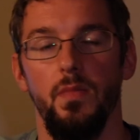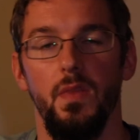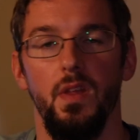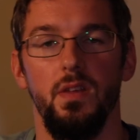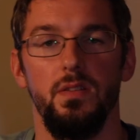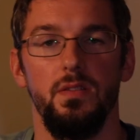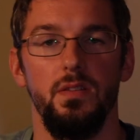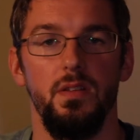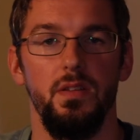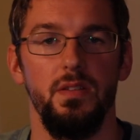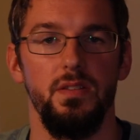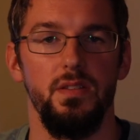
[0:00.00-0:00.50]

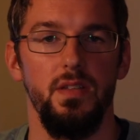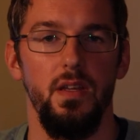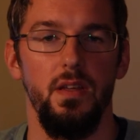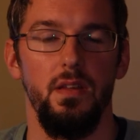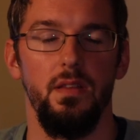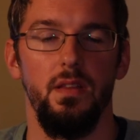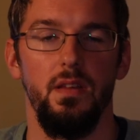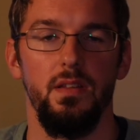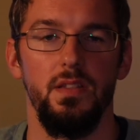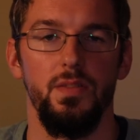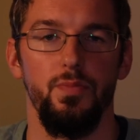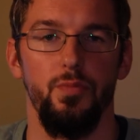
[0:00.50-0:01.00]
So let's say
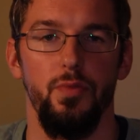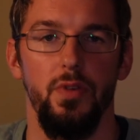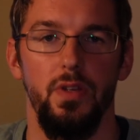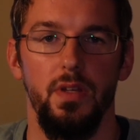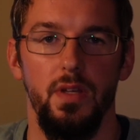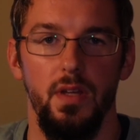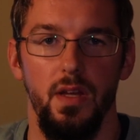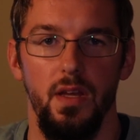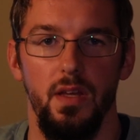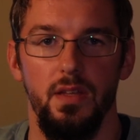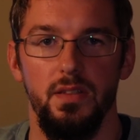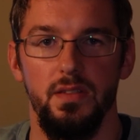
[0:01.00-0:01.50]
that spring
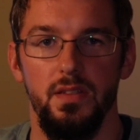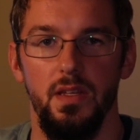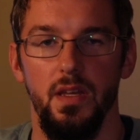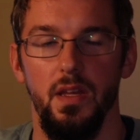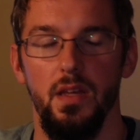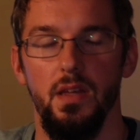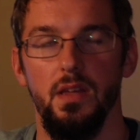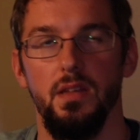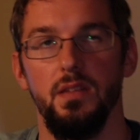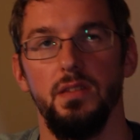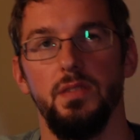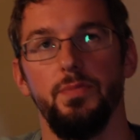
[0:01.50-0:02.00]
has
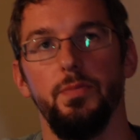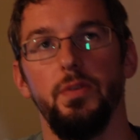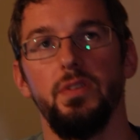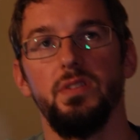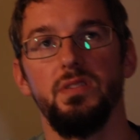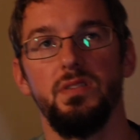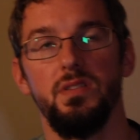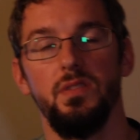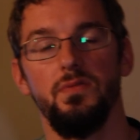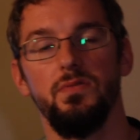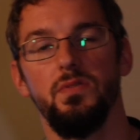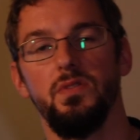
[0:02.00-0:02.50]
a spring
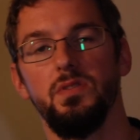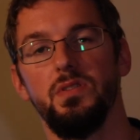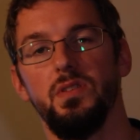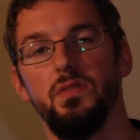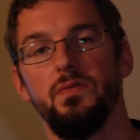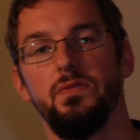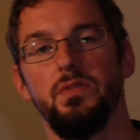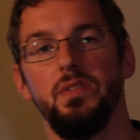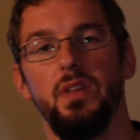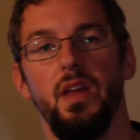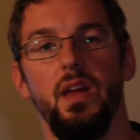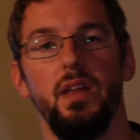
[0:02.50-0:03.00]
stiffness
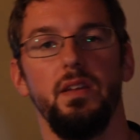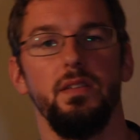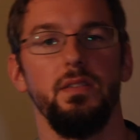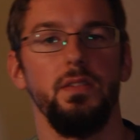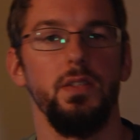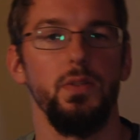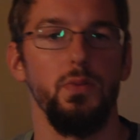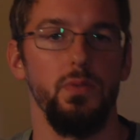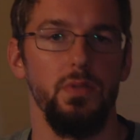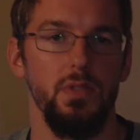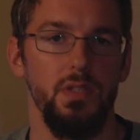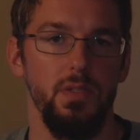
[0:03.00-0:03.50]
of 10
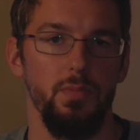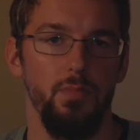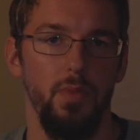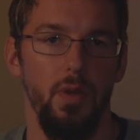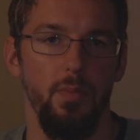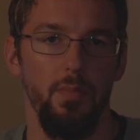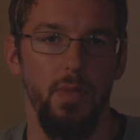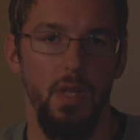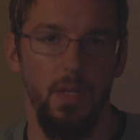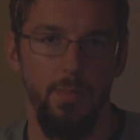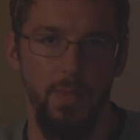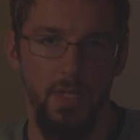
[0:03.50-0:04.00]
newtons per
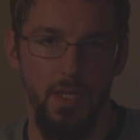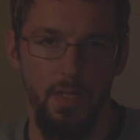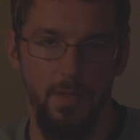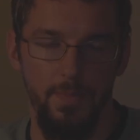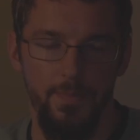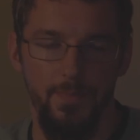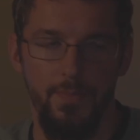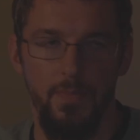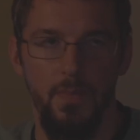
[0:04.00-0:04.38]
millimeter.